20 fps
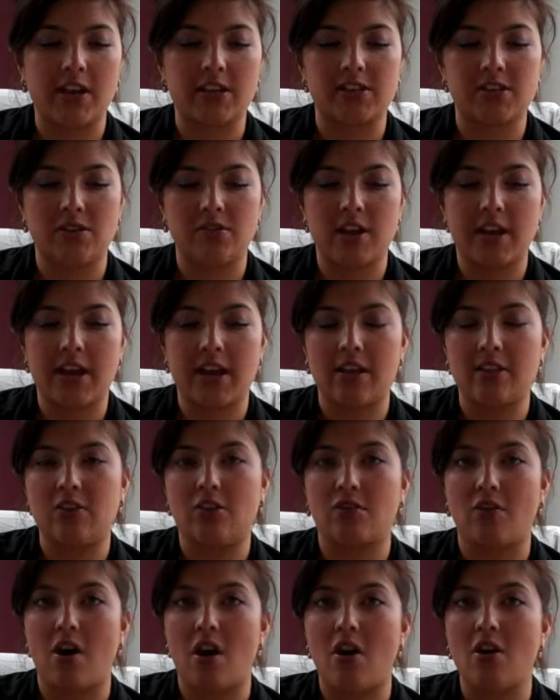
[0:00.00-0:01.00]
So they can
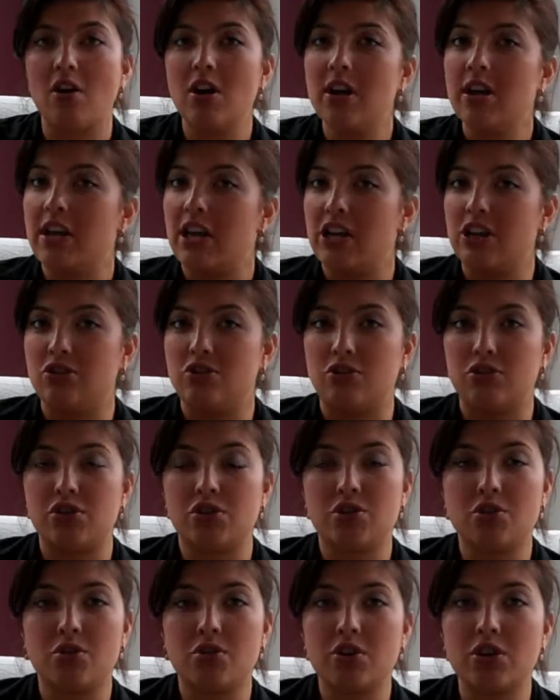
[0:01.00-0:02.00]
crawl in the
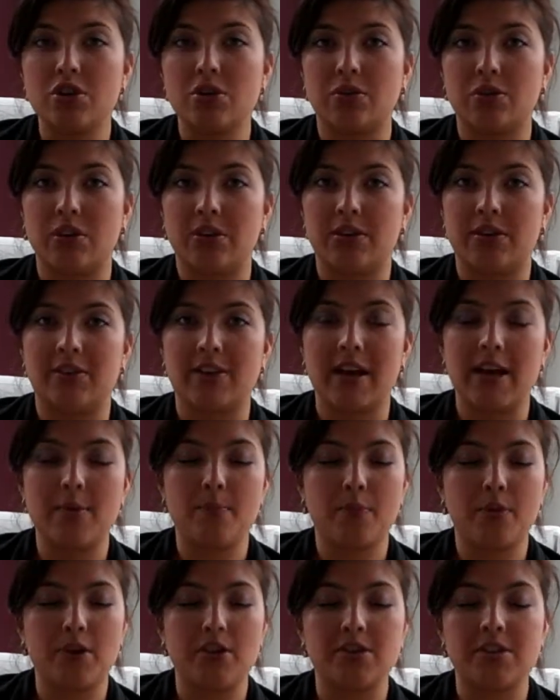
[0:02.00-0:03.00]
shorts or in the
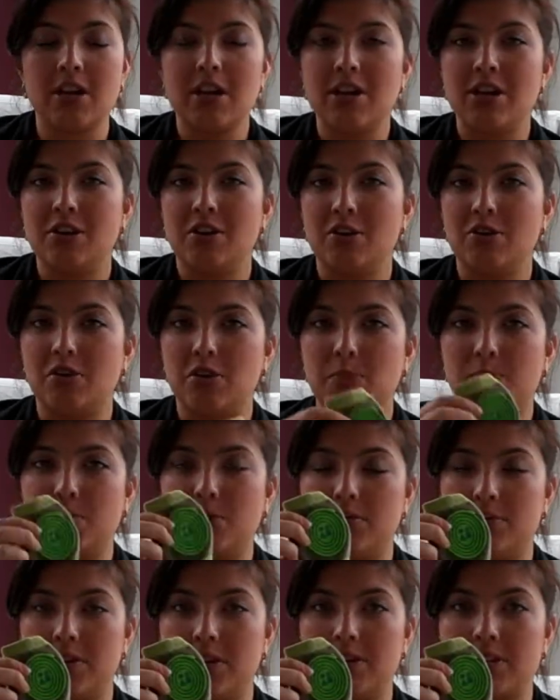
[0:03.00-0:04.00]
diapers. You just
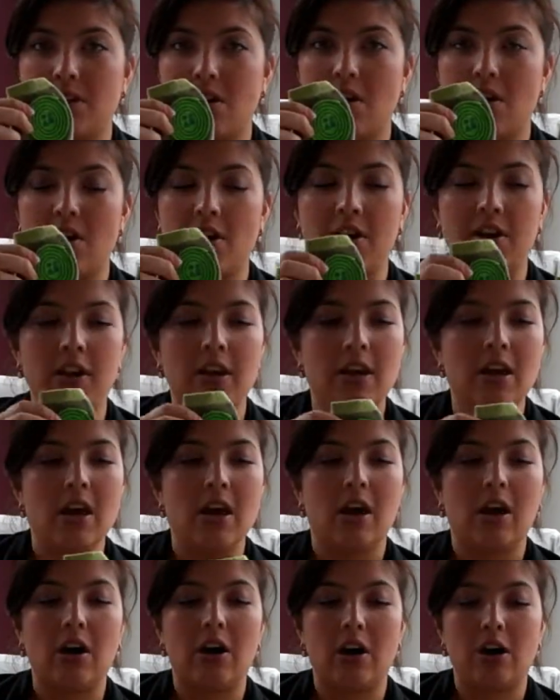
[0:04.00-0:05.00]
put these on
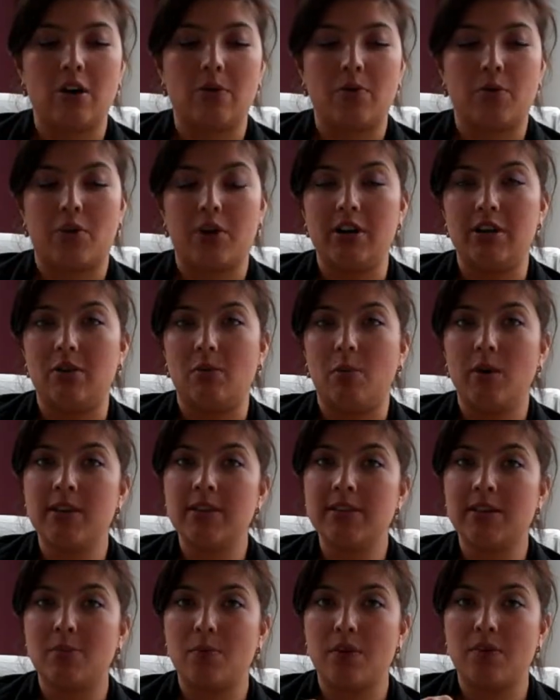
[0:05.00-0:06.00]
um, or in the
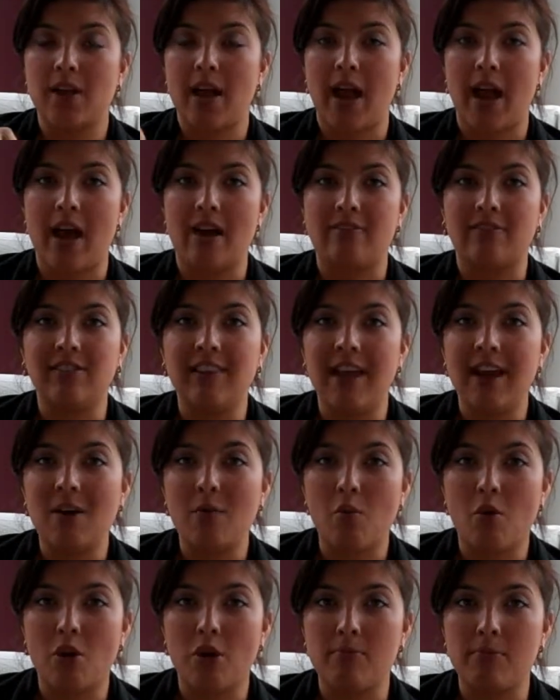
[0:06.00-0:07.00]
winter when they have
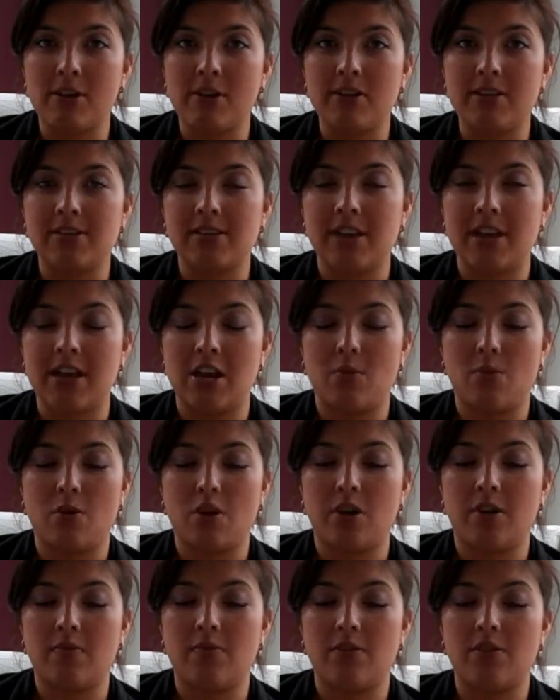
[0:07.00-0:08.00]
leg warmers and you
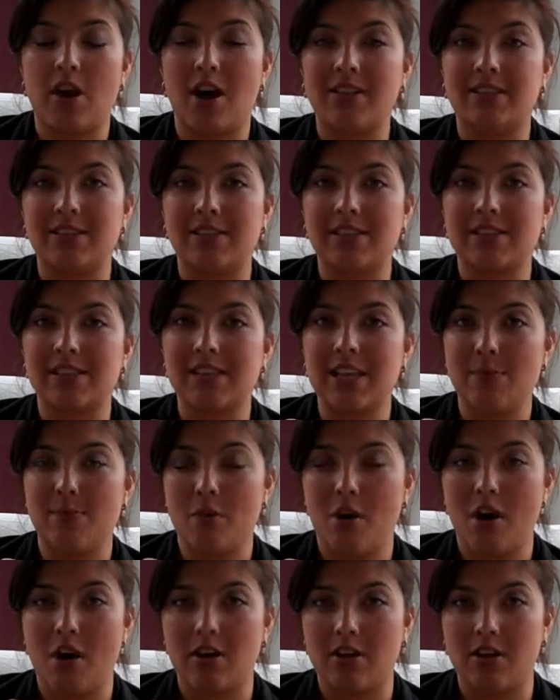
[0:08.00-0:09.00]
want to not to slip
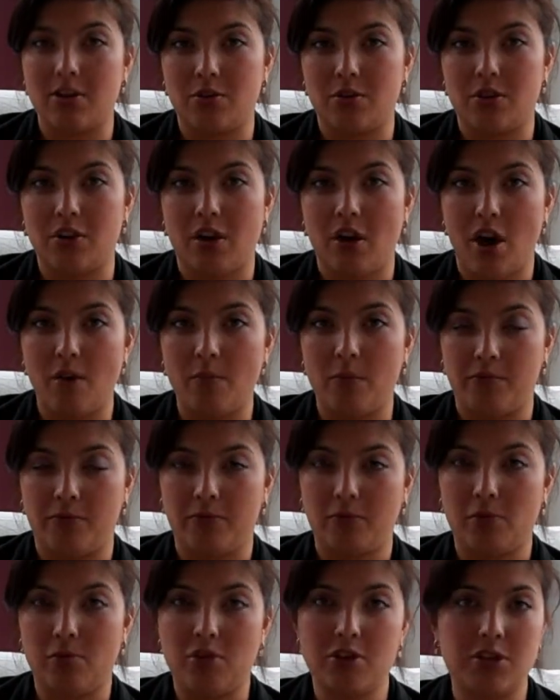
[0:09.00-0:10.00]
on your hardwood
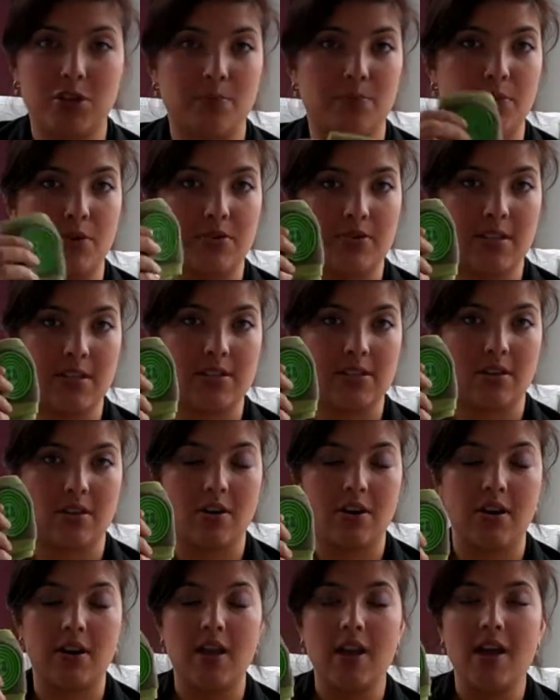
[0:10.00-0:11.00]
floors, you put these
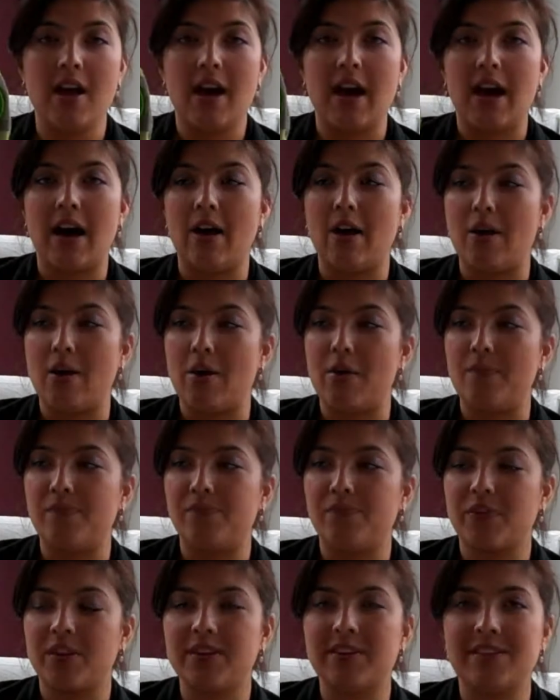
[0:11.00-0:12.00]
on. Um,
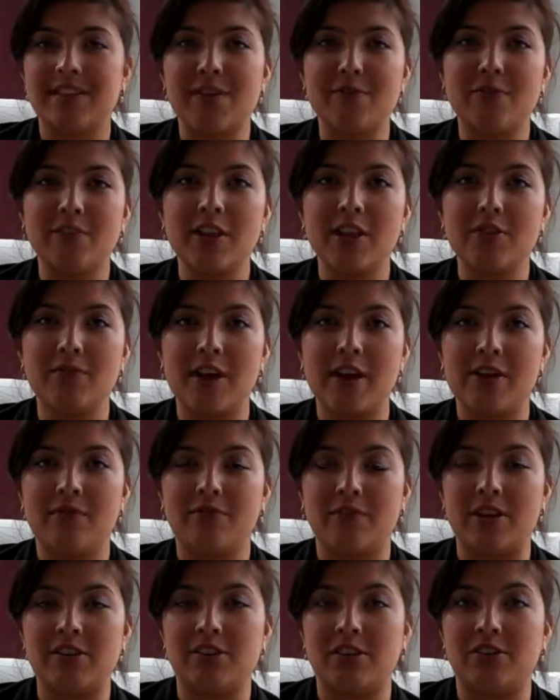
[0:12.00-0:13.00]
it's definitely a great
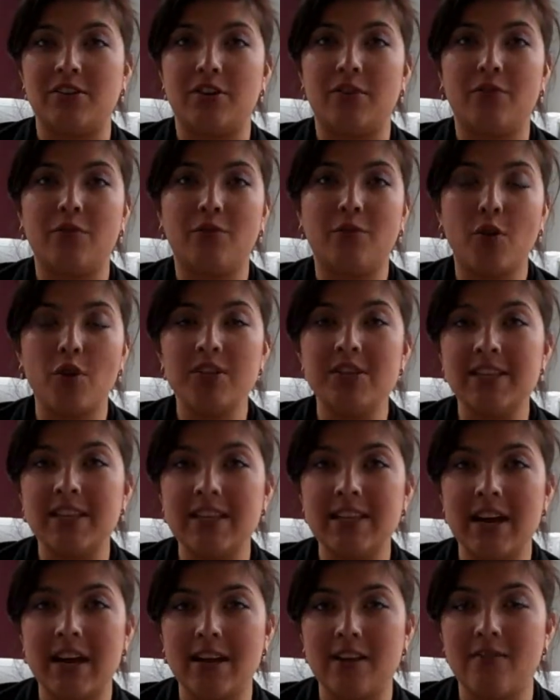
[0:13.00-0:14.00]
invention. They're
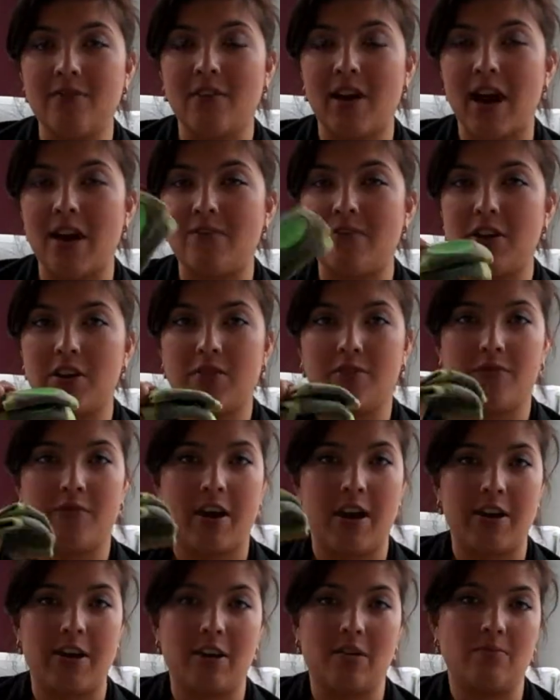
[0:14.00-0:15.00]
$14.95. You can
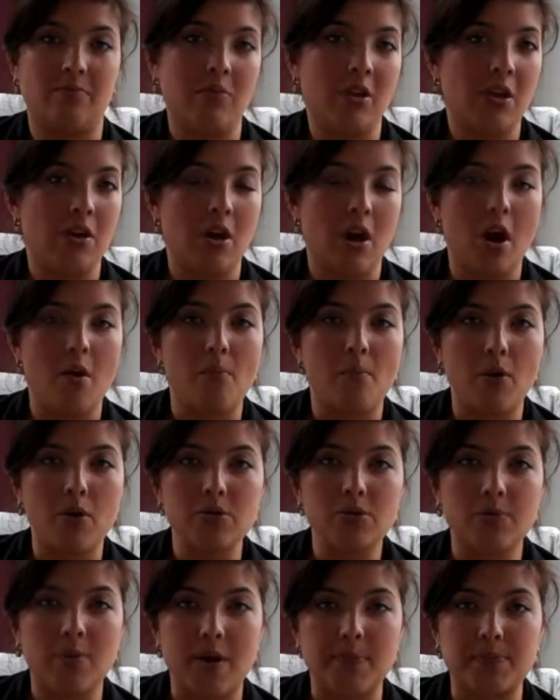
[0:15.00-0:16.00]
find them on
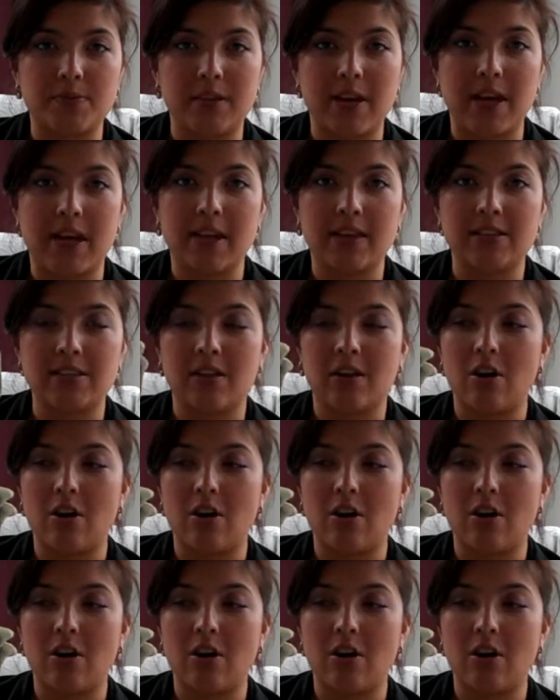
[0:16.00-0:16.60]
most websites.